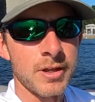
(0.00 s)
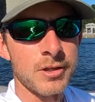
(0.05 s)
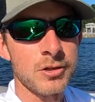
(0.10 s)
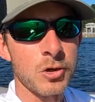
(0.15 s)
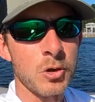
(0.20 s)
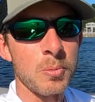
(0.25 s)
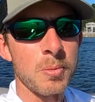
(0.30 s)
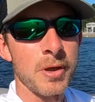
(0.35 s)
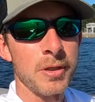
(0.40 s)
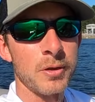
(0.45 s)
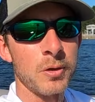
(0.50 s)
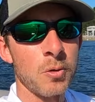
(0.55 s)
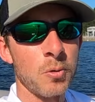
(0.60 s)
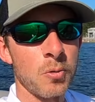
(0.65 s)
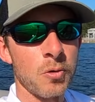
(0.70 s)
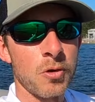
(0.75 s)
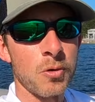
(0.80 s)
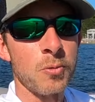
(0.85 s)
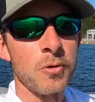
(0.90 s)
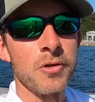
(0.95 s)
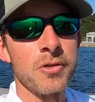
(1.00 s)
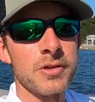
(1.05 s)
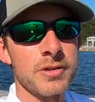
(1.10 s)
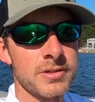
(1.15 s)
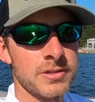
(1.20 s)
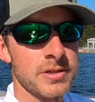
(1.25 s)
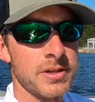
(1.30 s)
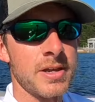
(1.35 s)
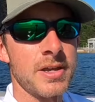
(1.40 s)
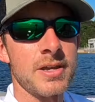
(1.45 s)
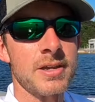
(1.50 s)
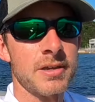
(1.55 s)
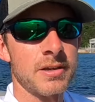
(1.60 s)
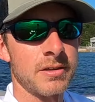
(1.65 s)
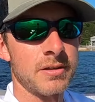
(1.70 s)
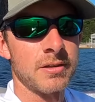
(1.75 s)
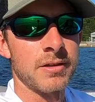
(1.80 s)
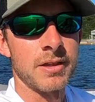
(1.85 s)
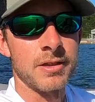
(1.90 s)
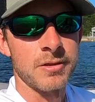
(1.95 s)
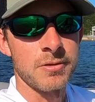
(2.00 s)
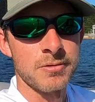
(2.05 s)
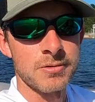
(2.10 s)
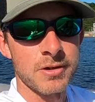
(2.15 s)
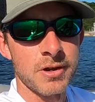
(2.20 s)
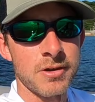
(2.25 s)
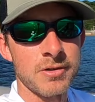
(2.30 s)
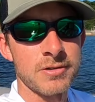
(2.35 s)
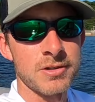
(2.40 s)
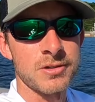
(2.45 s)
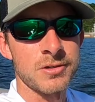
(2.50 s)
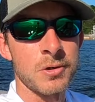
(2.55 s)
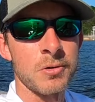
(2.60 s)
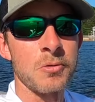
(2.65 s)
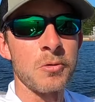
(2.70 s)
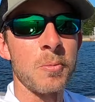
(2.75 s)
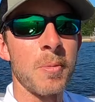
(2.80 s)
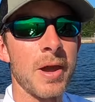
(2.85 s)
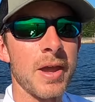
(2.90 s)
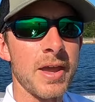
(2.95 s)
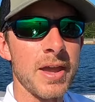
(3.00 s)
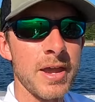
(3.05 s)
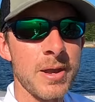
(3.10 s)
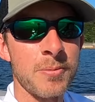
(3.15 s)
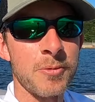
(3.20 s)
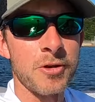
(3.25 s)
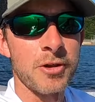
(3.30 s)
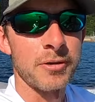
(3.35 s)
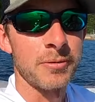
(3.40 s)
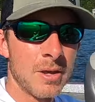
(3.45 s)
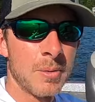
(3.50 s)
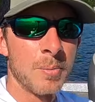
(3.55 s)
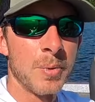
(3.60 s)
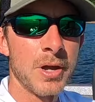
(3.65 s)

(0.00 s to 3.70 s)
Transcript: It's owned by the Corps, where this lake, like the Ozarks, is owned by Ameren.